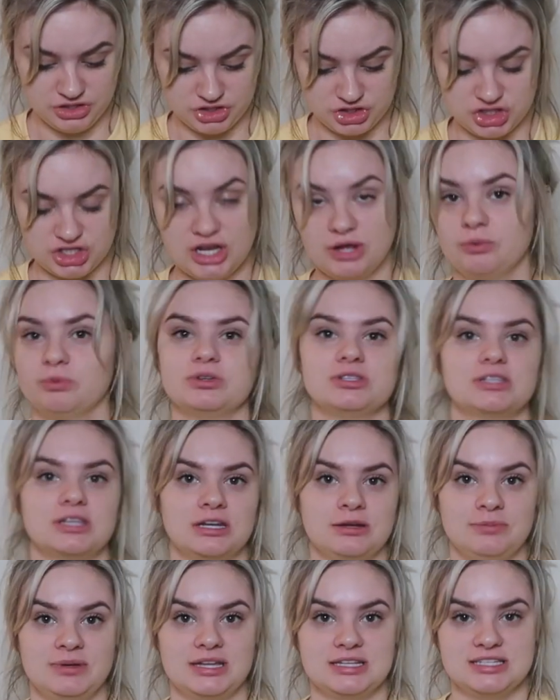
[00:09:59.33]
shit was
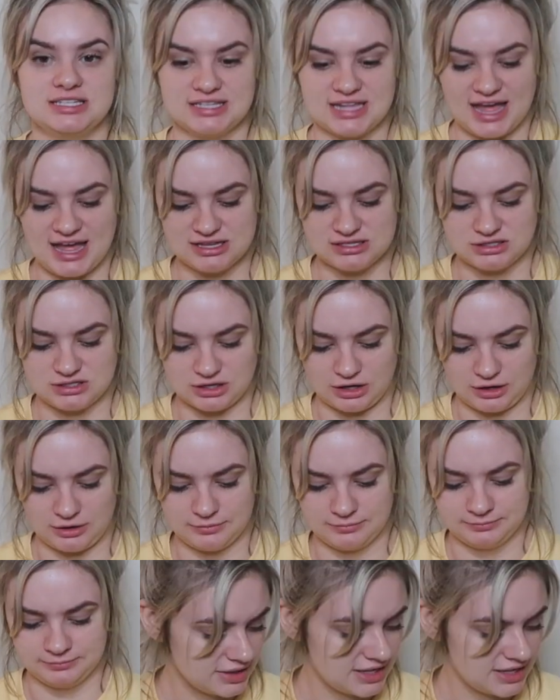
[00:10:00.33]
going to be a disaster.